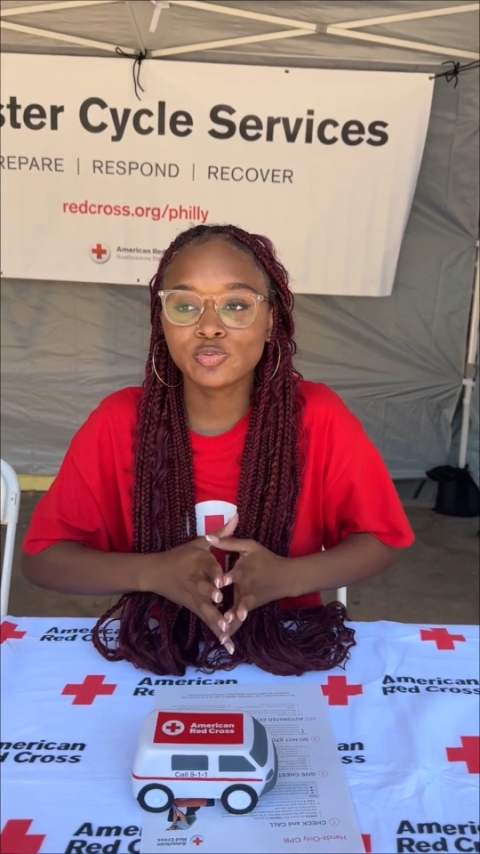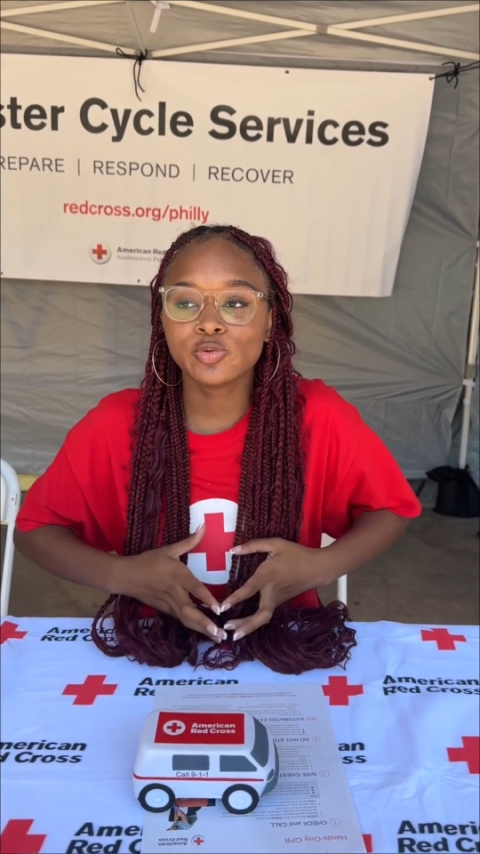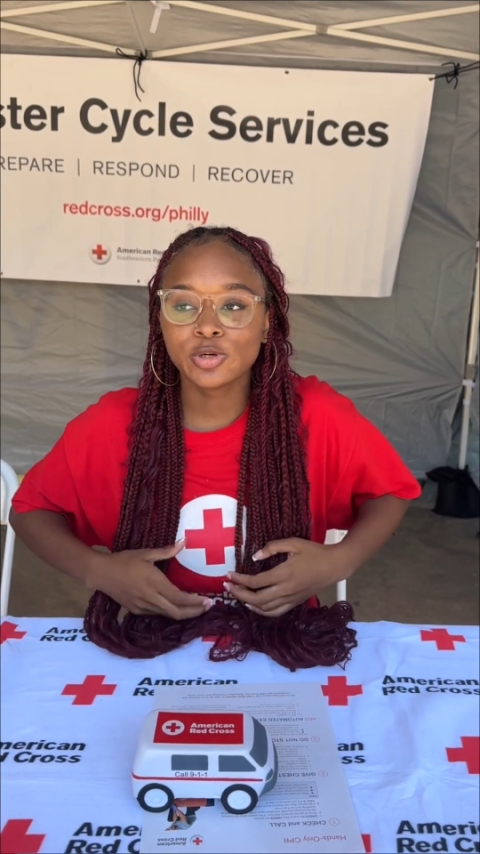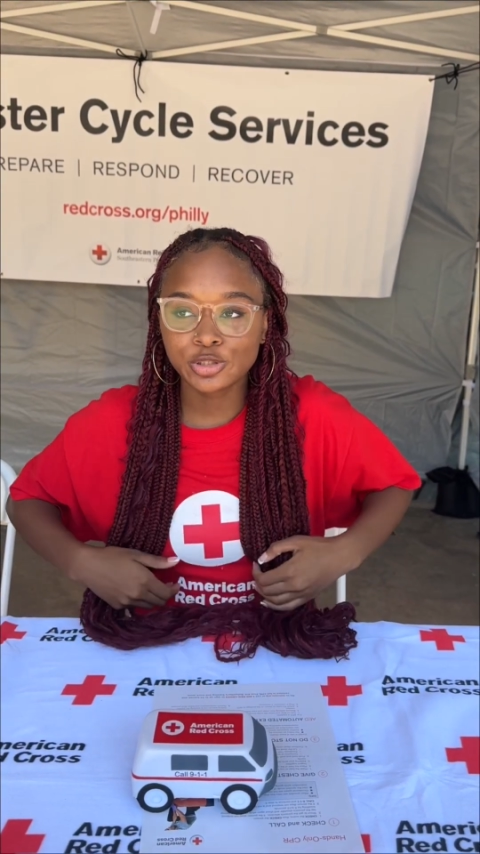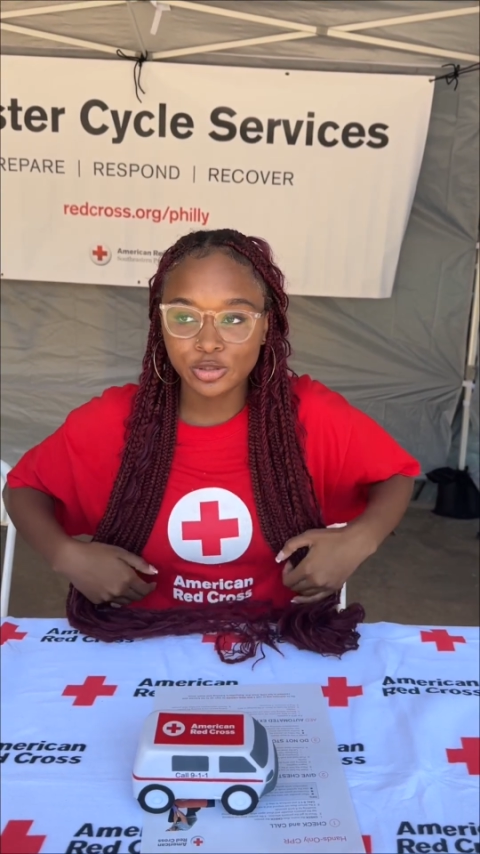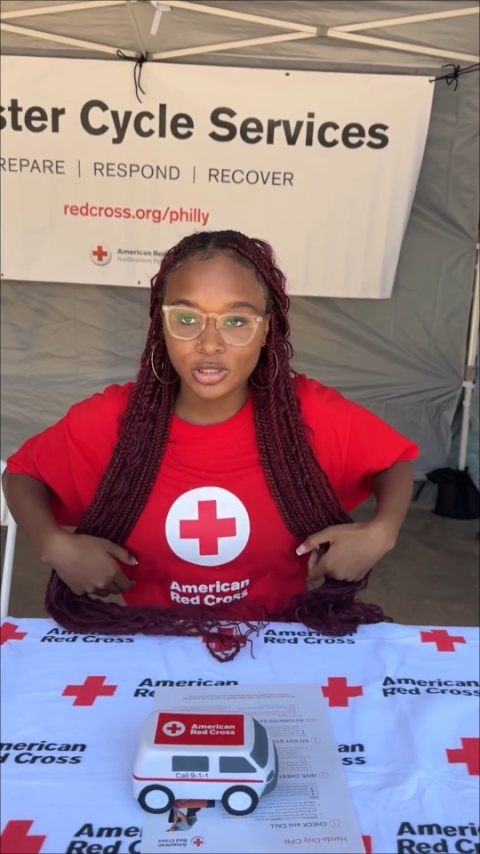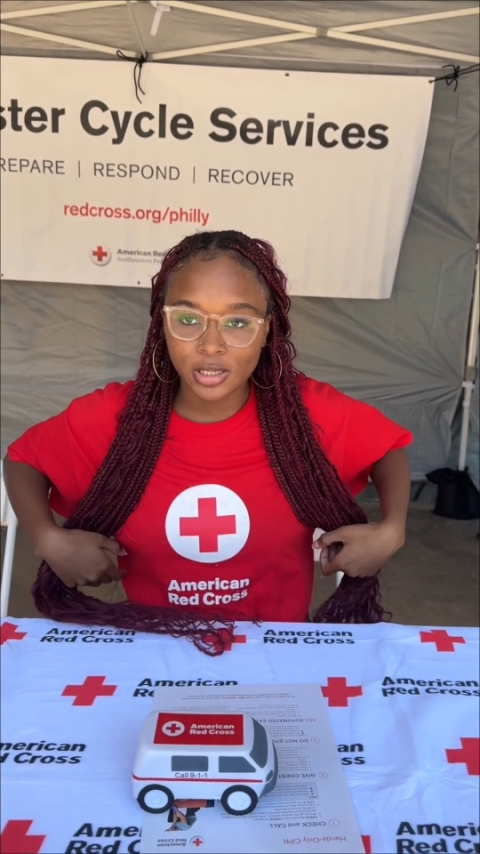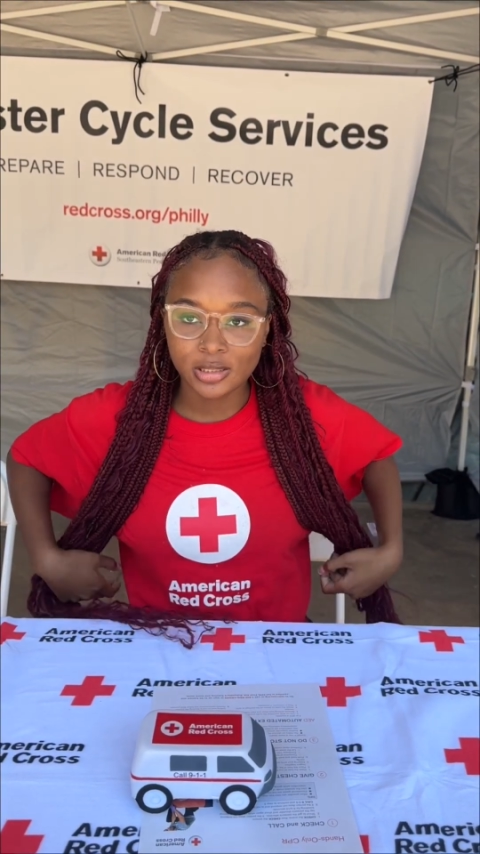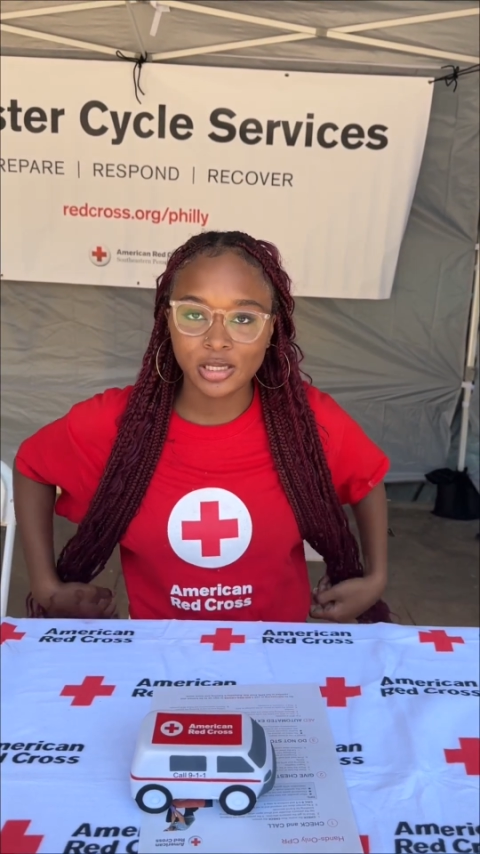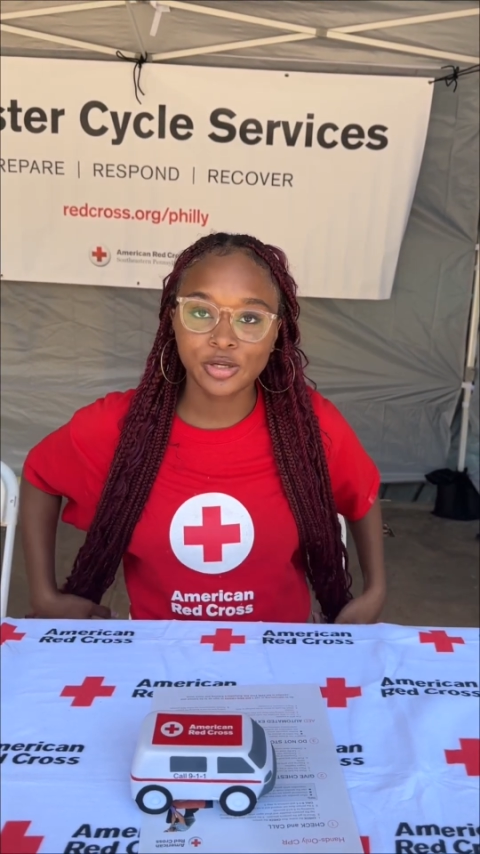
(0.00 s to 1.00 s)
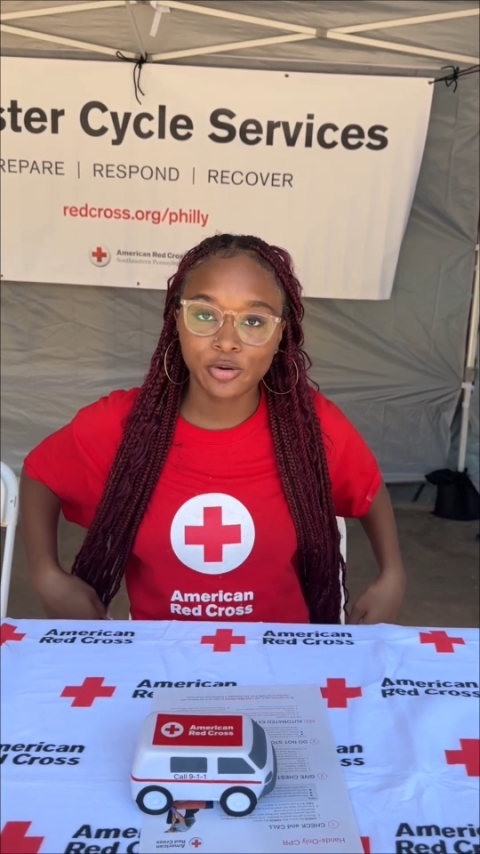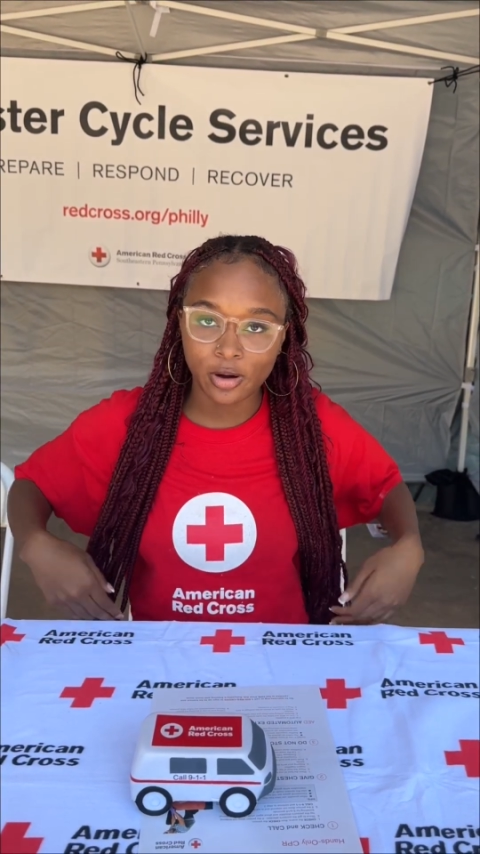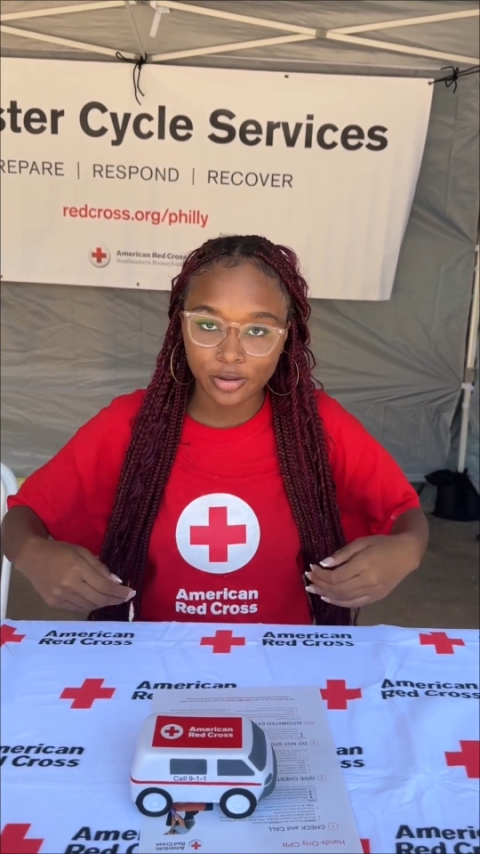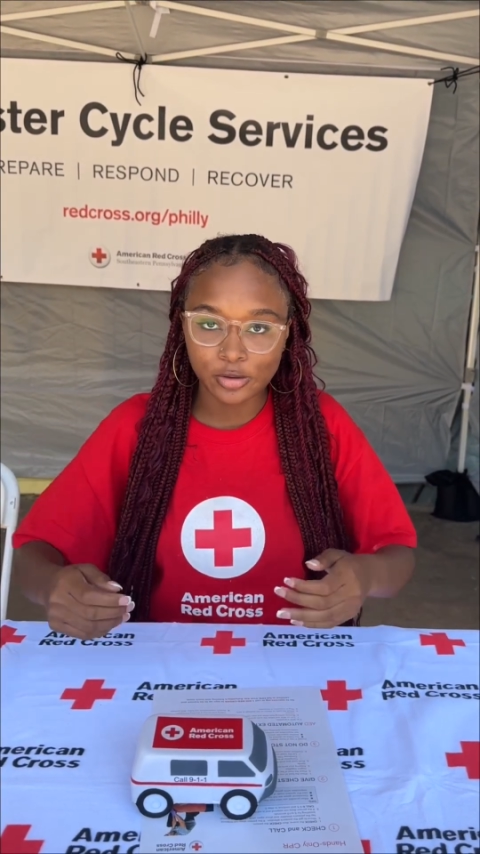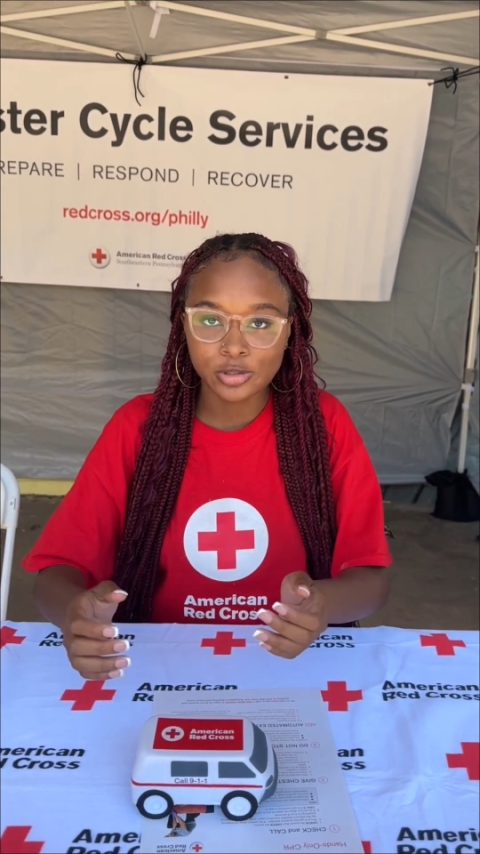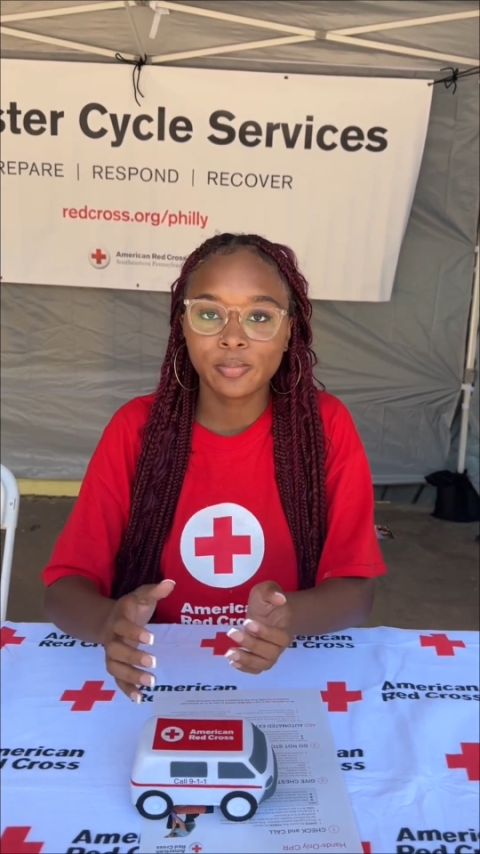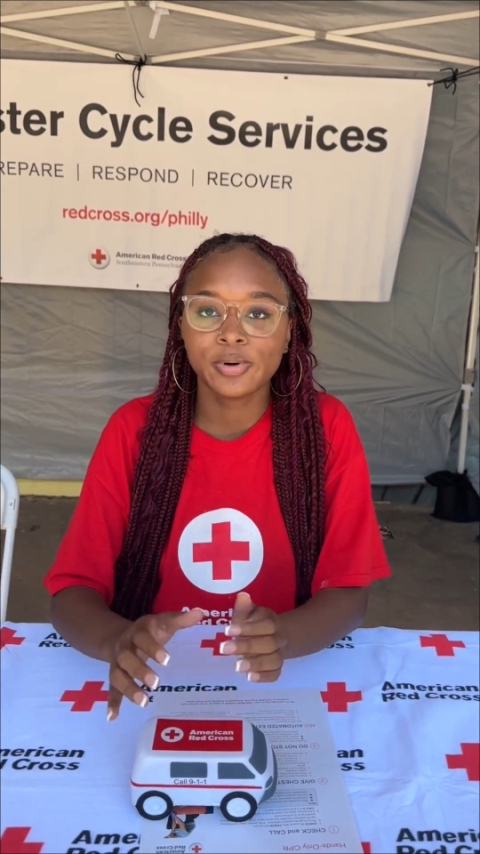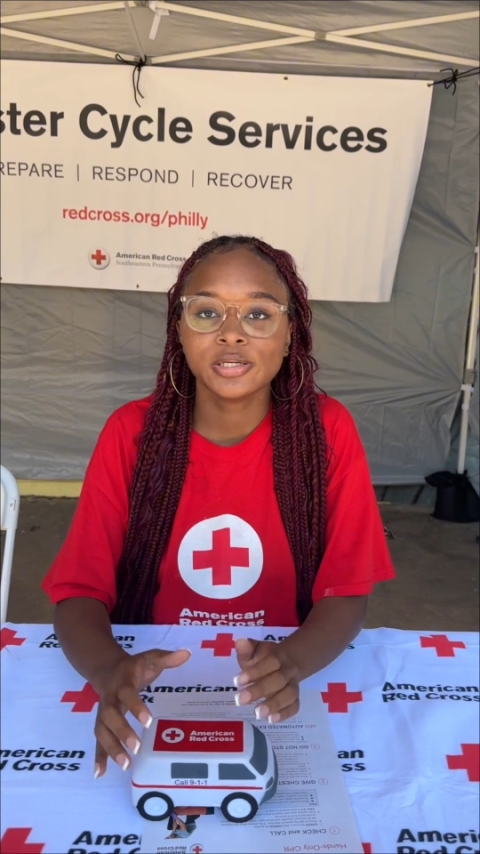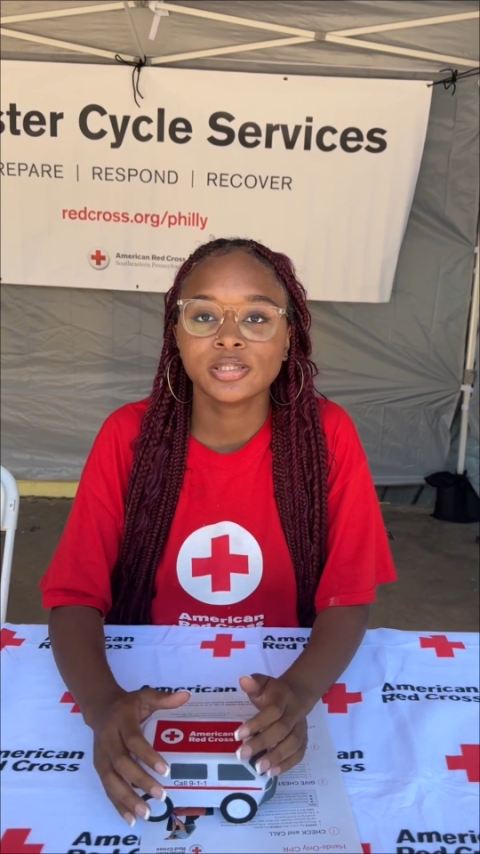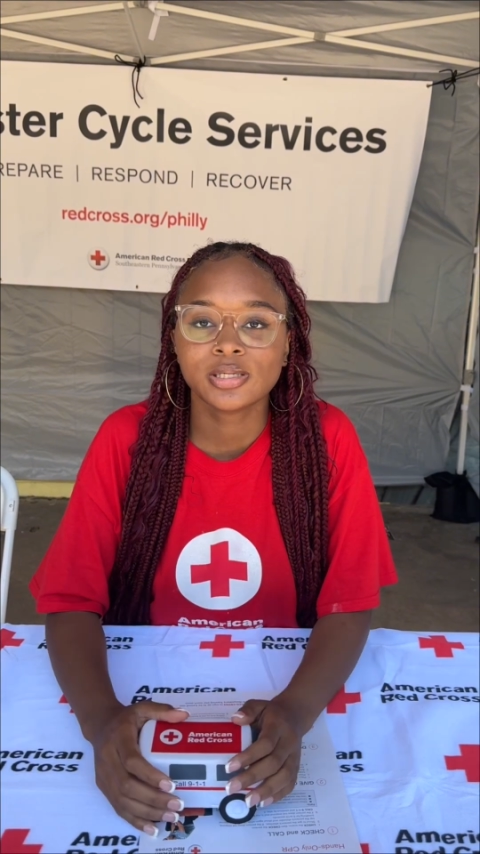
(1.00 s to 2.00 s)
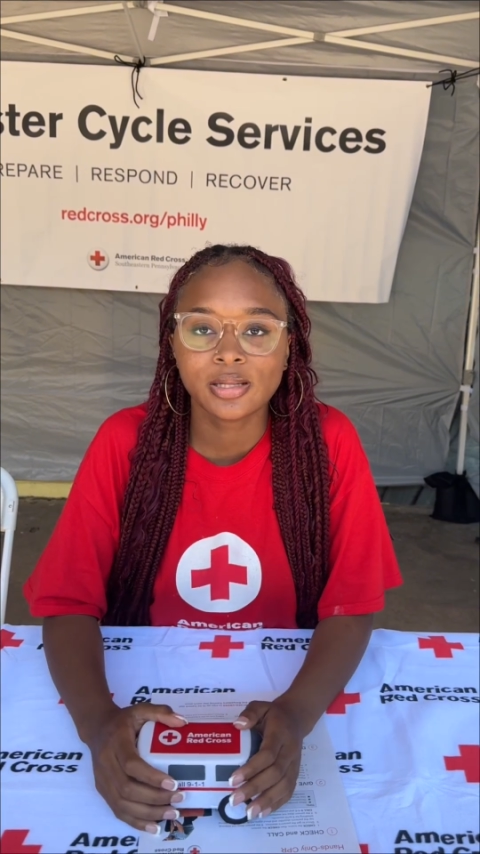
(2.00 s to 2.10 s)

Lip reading: we want you to continue on those compressions